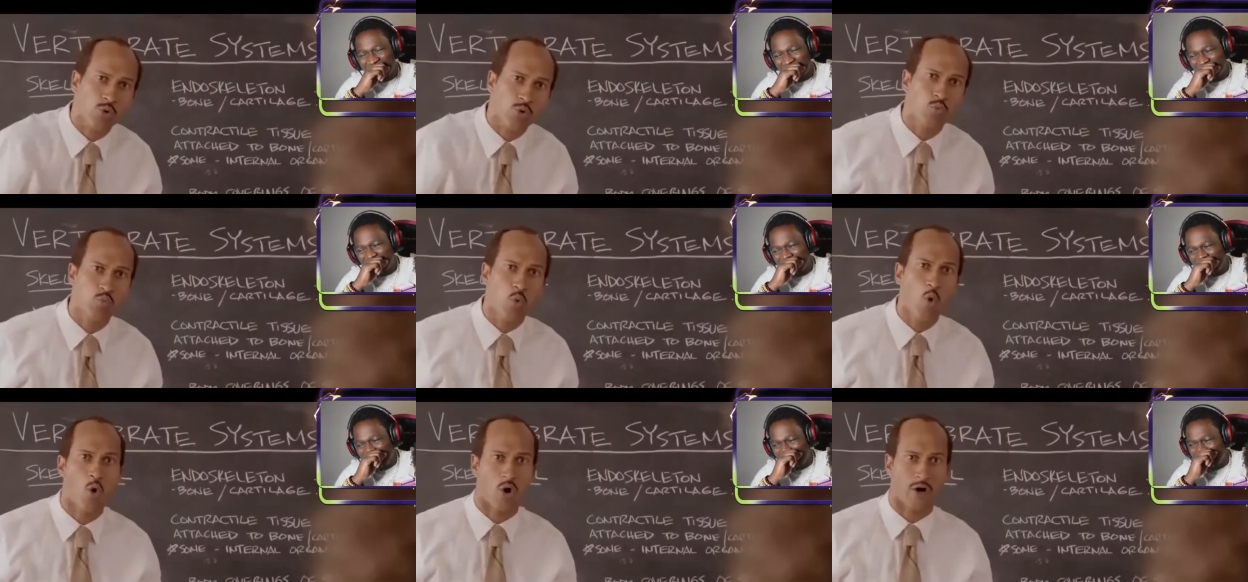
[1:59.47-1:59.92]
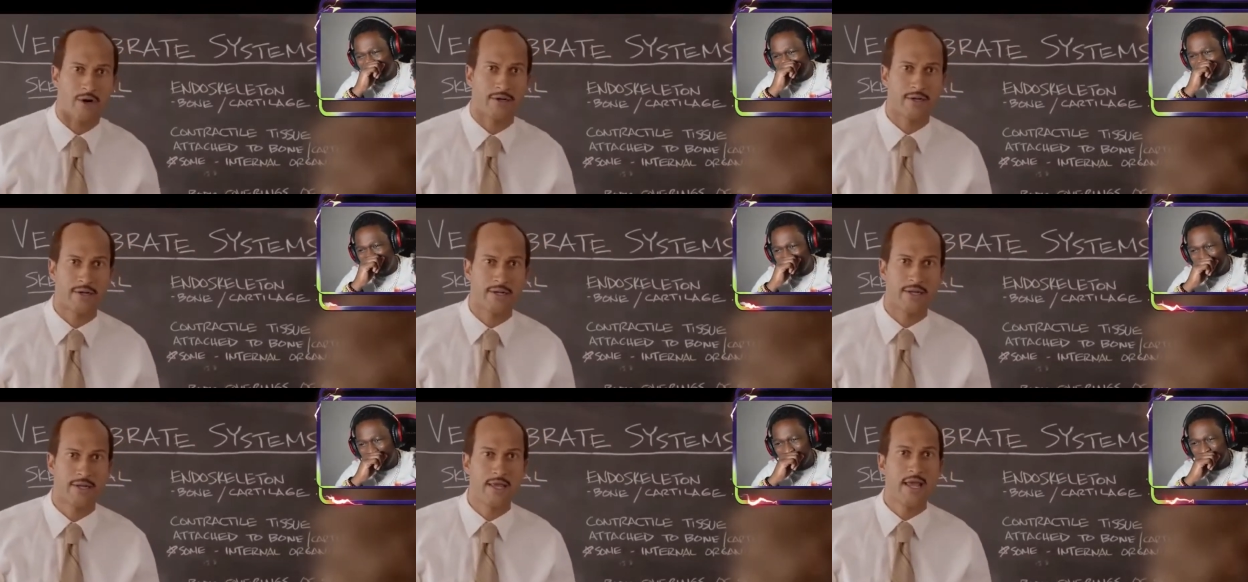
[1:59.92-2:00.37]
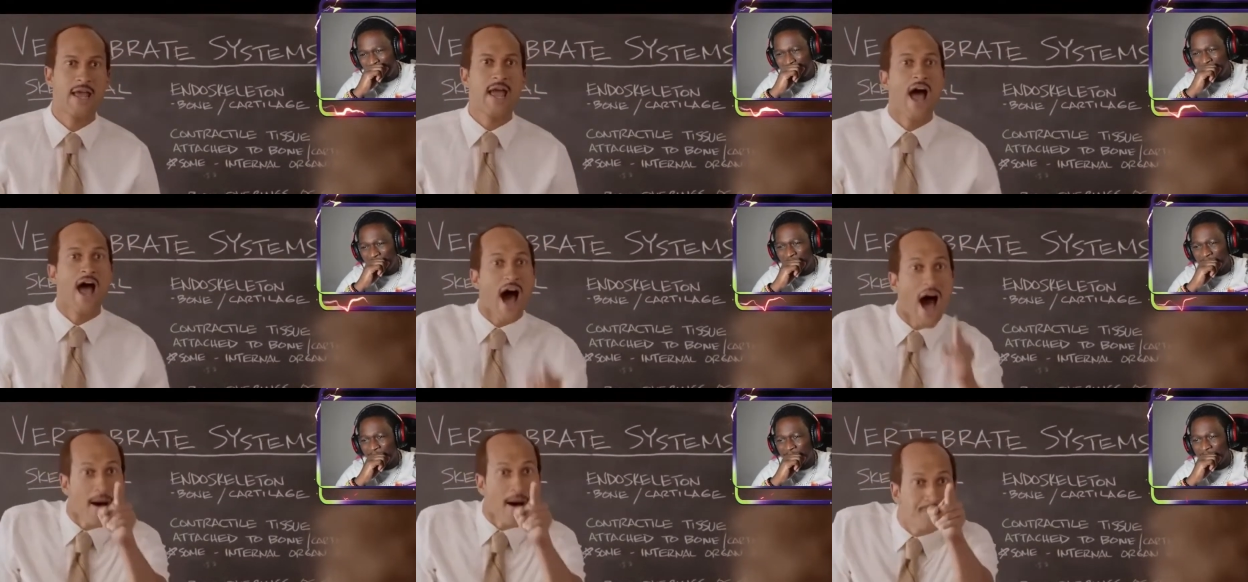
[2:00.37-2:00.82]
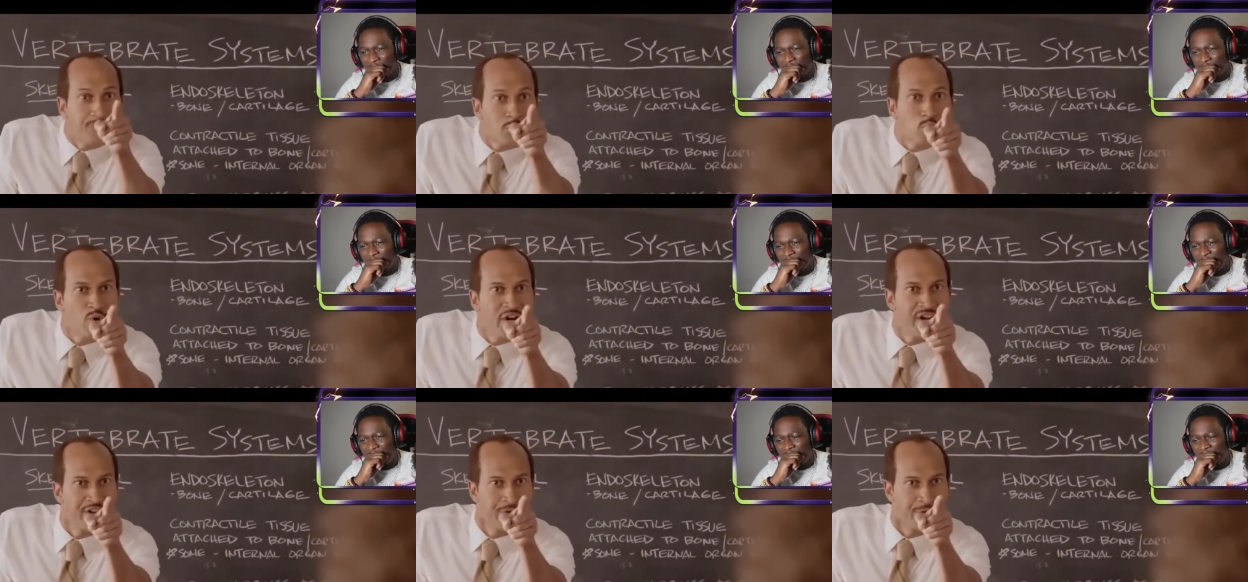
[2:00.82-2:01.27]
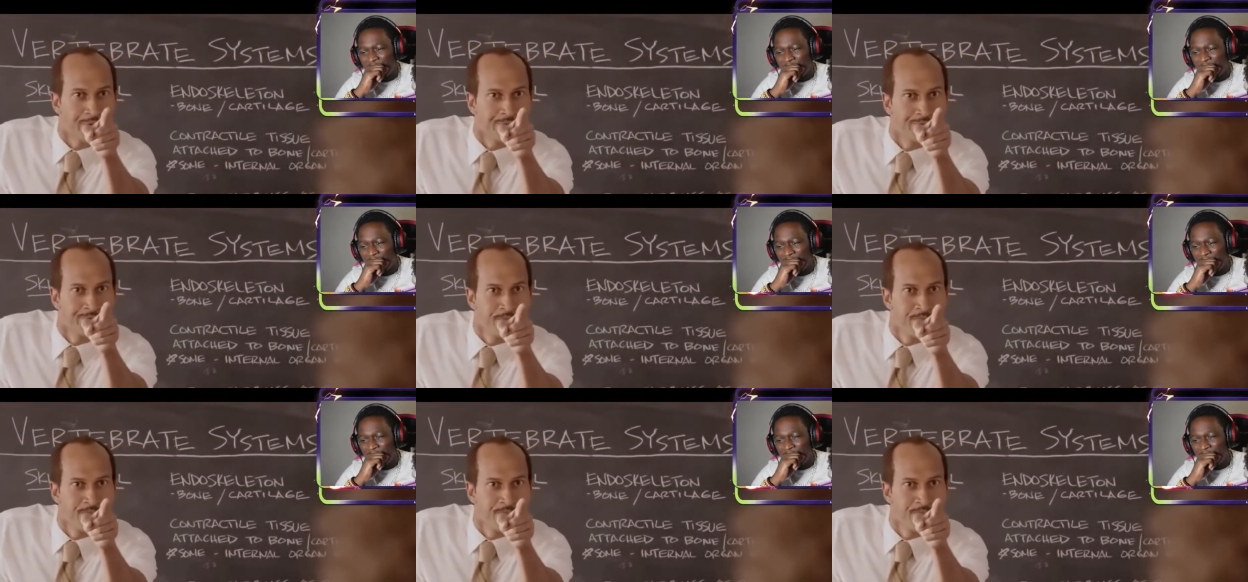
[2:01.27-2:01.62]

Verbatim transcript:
Speaker 1: go to war. No. I'm for real.